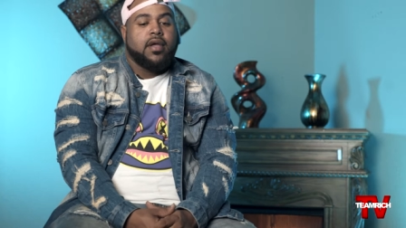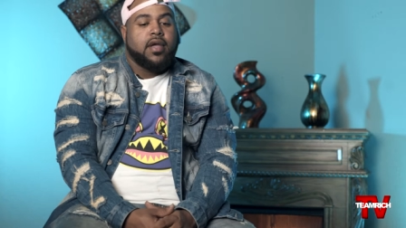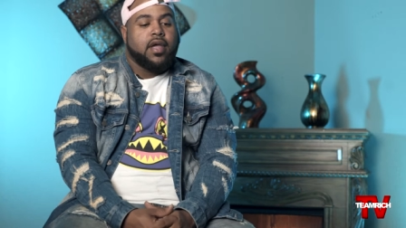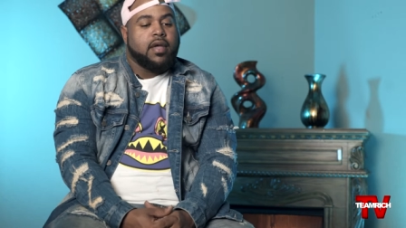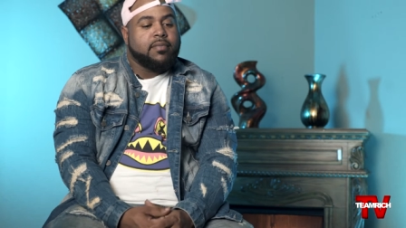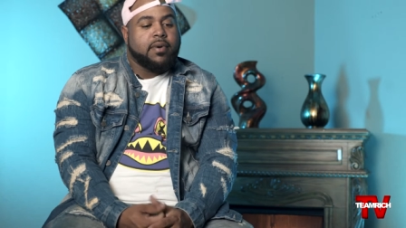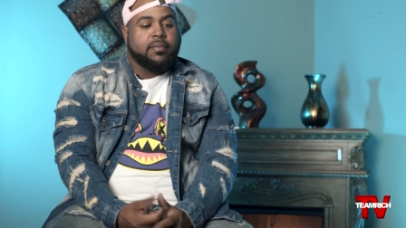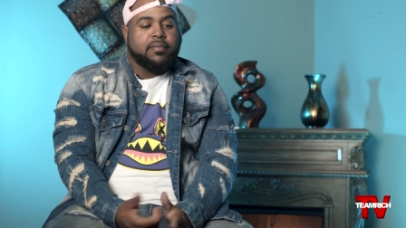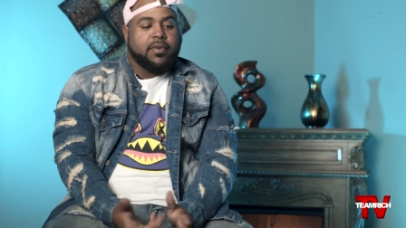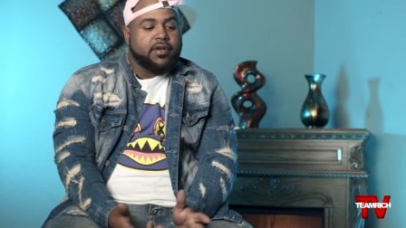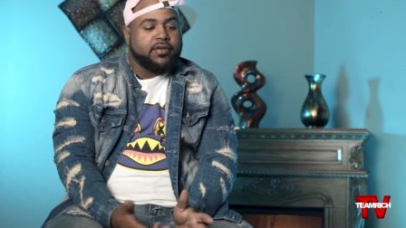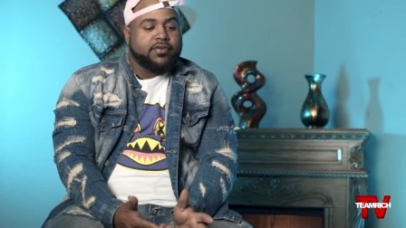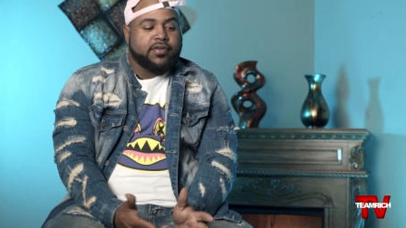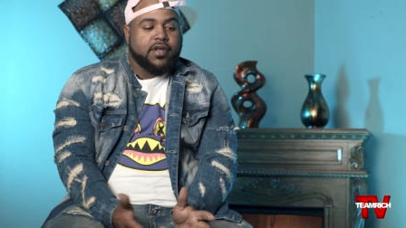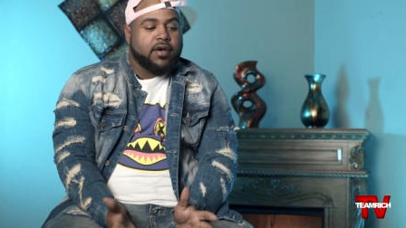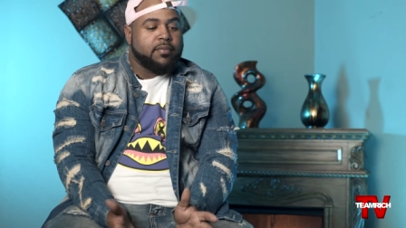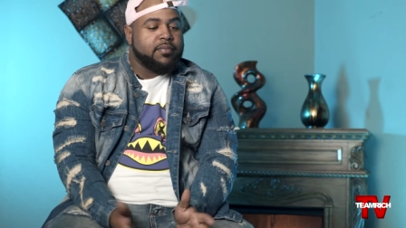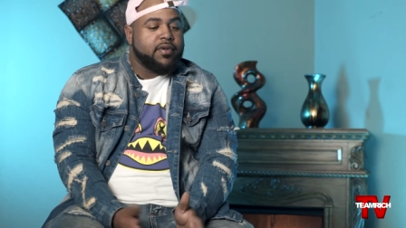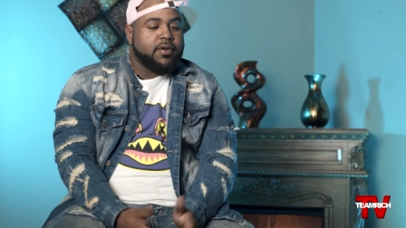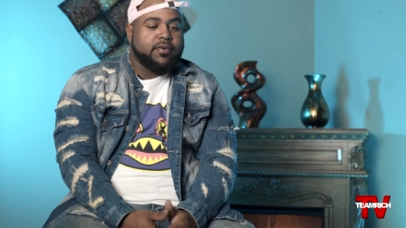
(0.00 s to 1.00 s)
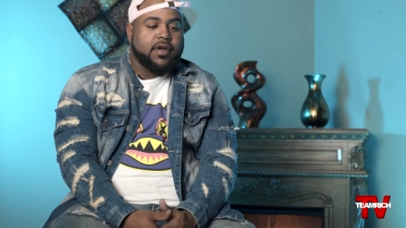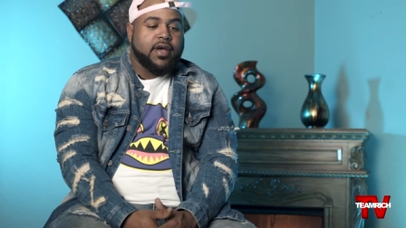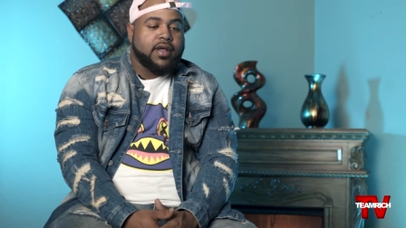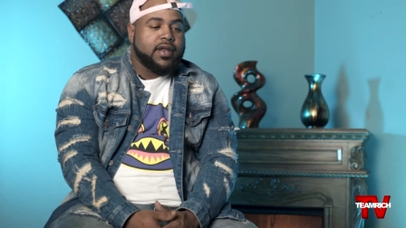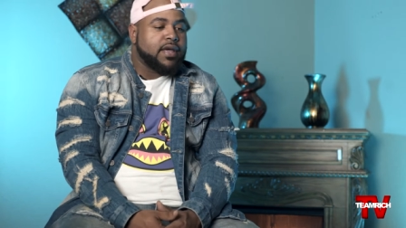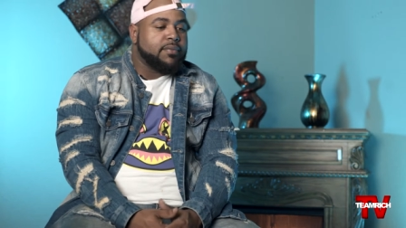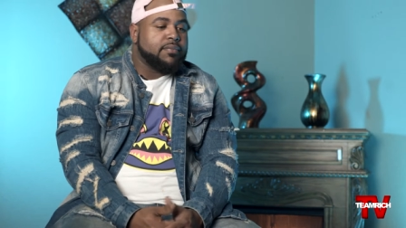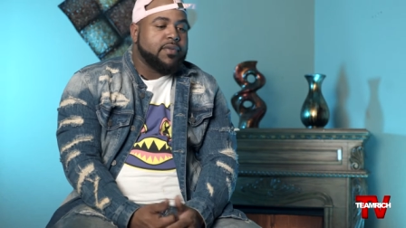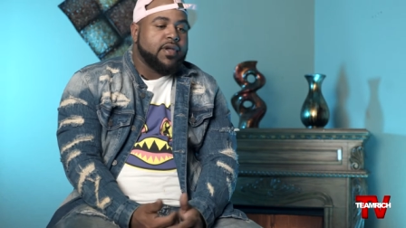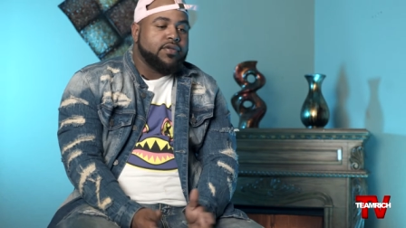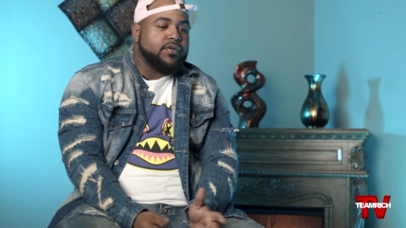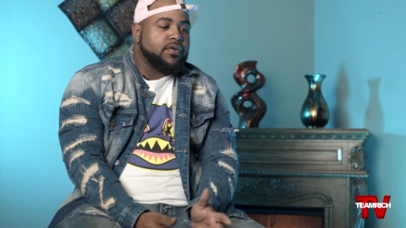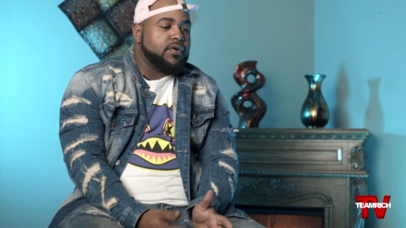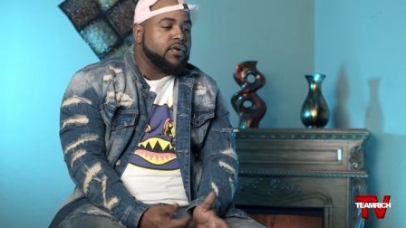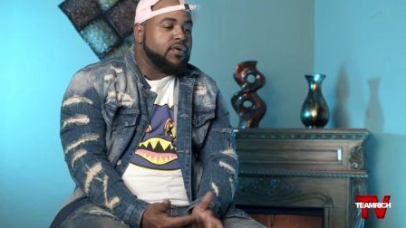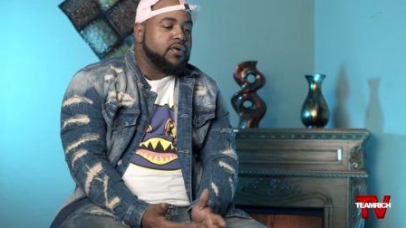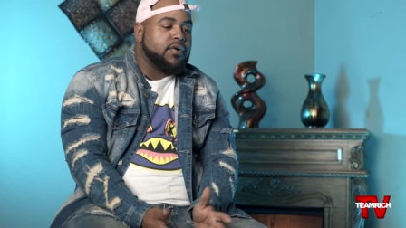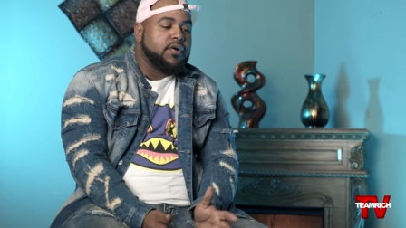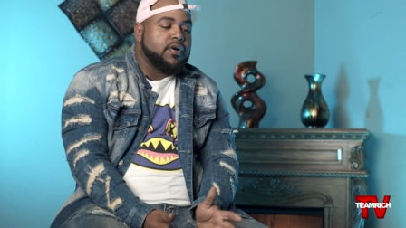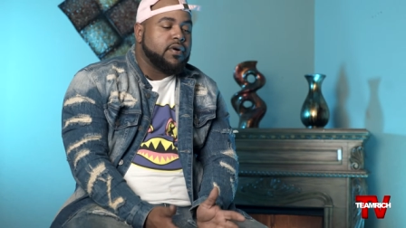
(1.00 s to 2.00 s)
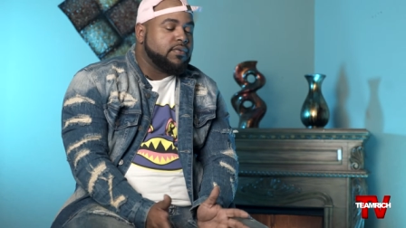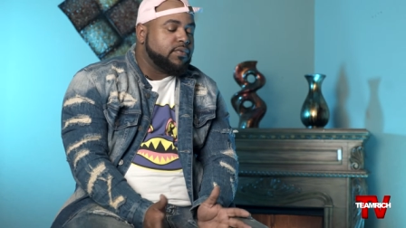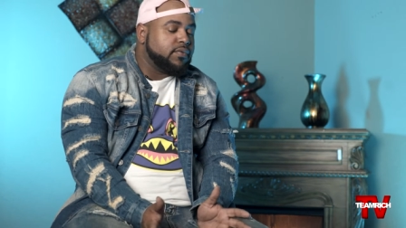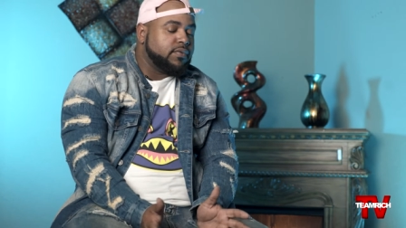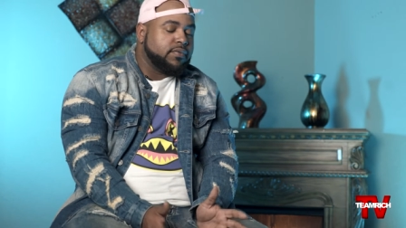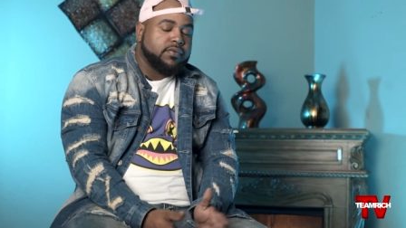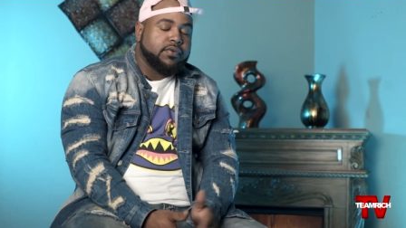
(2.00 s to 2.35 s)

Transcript: And my buddies all be around like, man, you go hard,